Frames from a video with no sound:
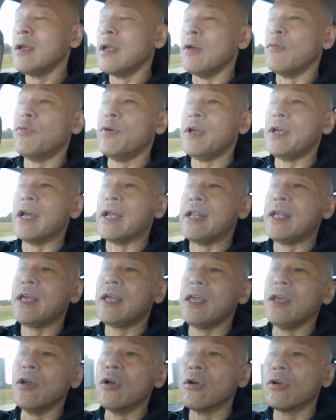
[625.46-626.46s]
If we
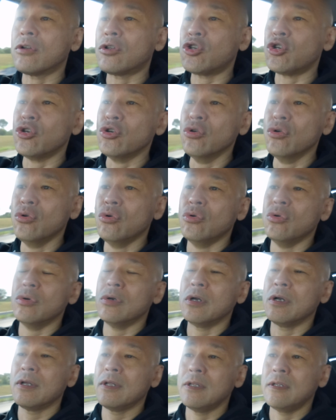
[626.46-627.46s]
adhere to
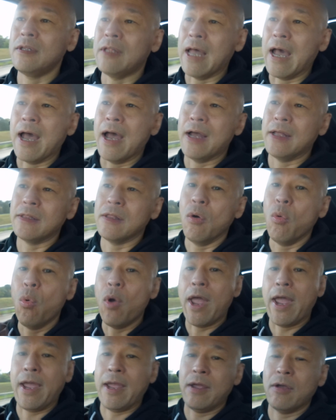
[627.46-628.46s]
that, the
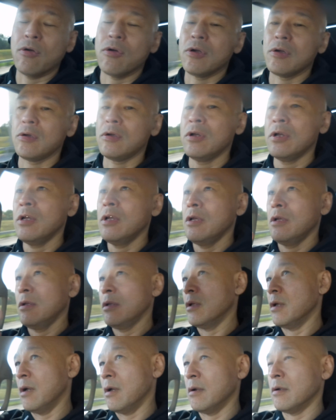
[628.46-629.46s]
way or
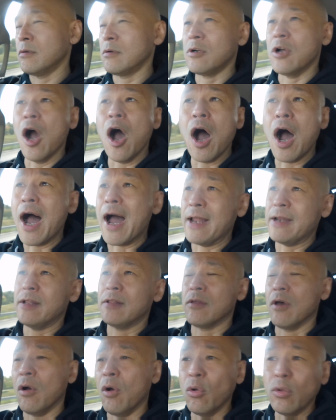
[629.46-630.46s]
uh,
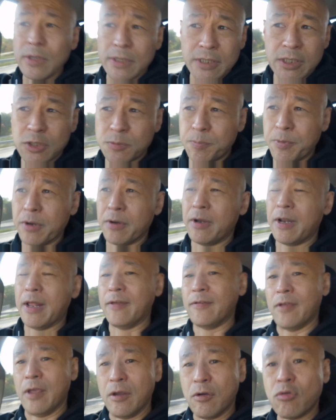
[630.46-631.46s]
God, the Holy Spirit
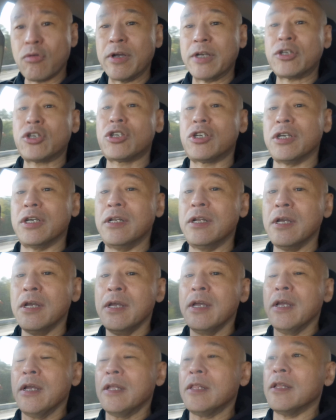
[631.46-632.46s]
as a Christian,
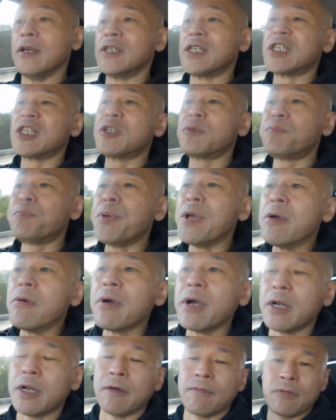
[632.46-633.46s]
the
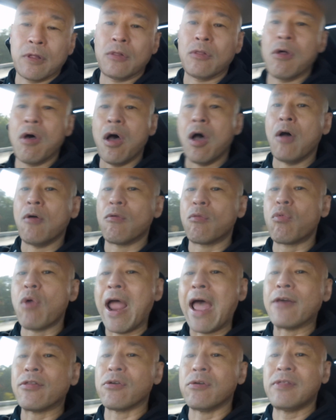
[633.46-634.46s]
spirit of the law
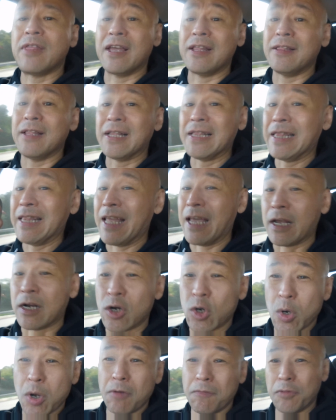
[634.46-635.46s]
rather than the
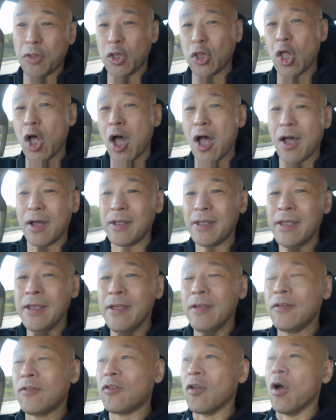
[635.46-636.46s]
letter of the law.
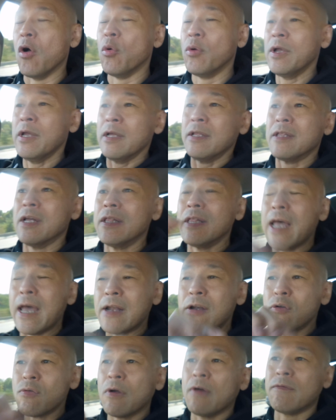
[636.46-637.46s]
So the
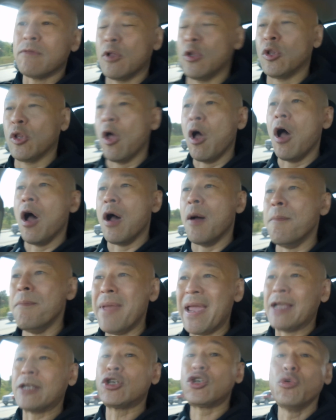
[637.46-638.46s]
letter of the law
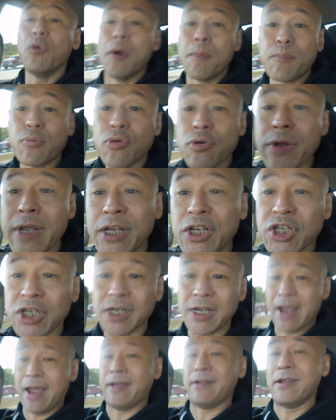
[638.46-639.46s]
makes you
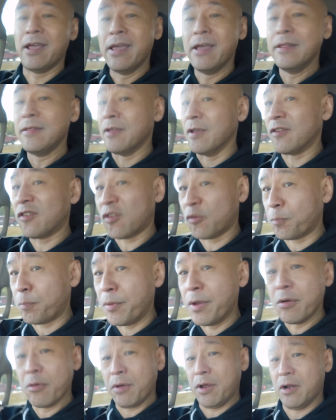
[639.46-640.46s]
appreciate the
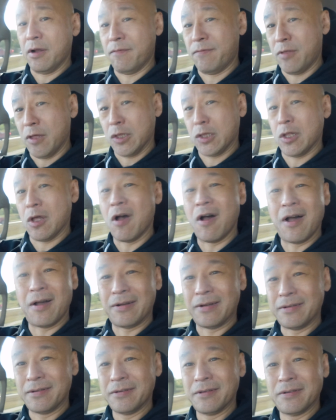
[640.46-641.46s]
spirit of the law.